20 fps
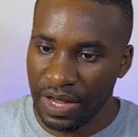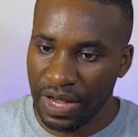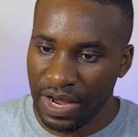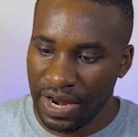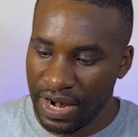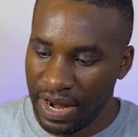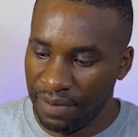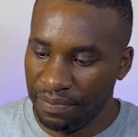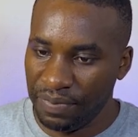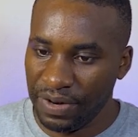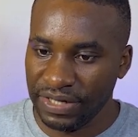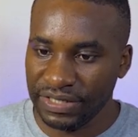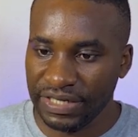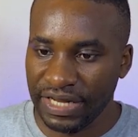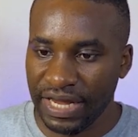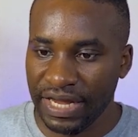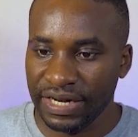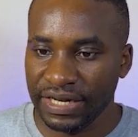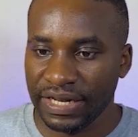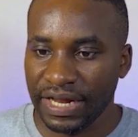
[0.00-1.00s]
and I press
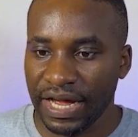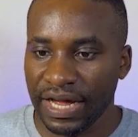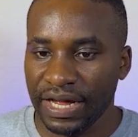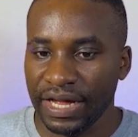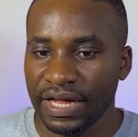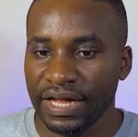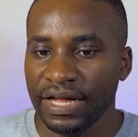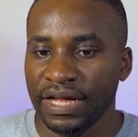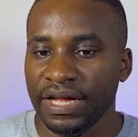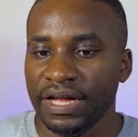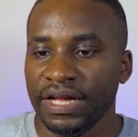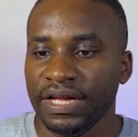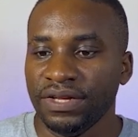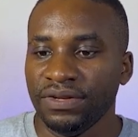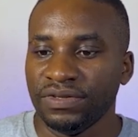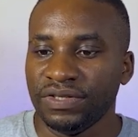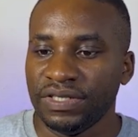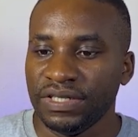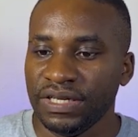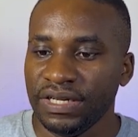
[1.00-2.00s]
enter.
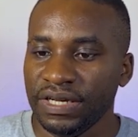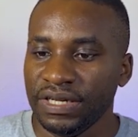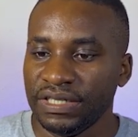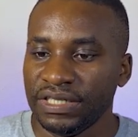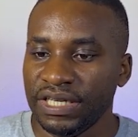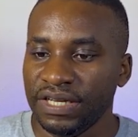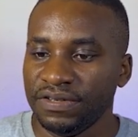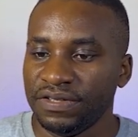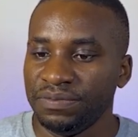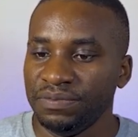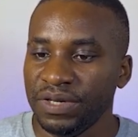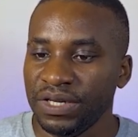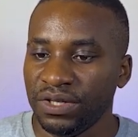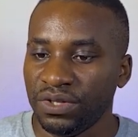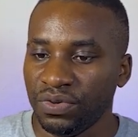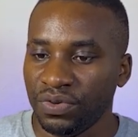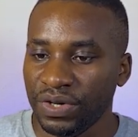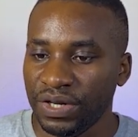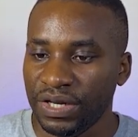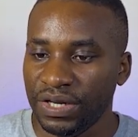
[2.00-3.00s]
You see it gives me
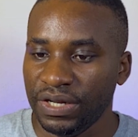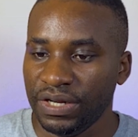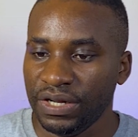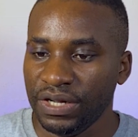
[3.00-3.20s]
3.